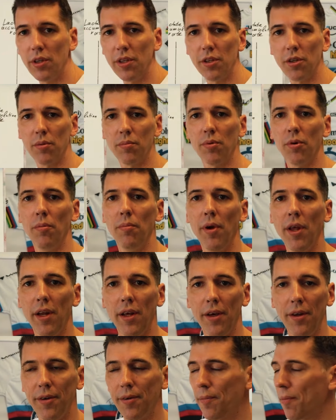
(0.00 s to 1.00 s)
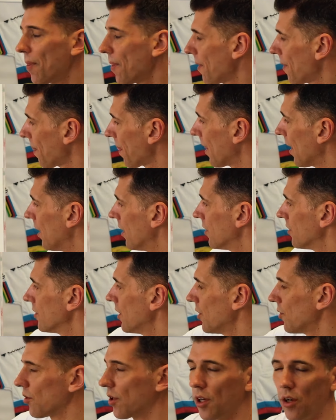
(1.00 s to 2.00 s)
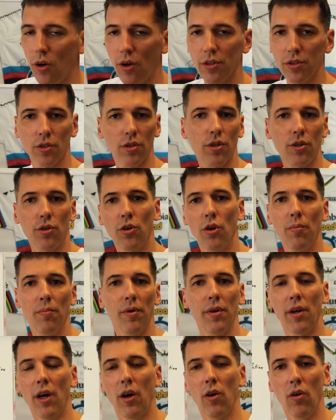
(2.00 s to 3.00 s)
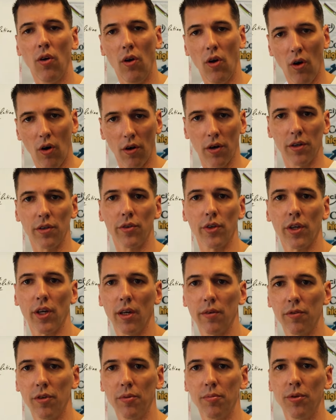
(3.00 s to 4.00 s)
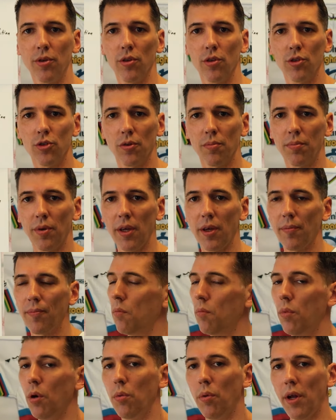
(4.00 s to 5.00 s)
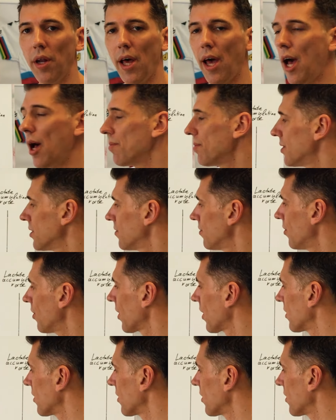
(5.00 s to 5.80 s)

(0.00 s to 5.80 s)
liter per minute, then you can also determine how long a recovery period should be. But what happens, for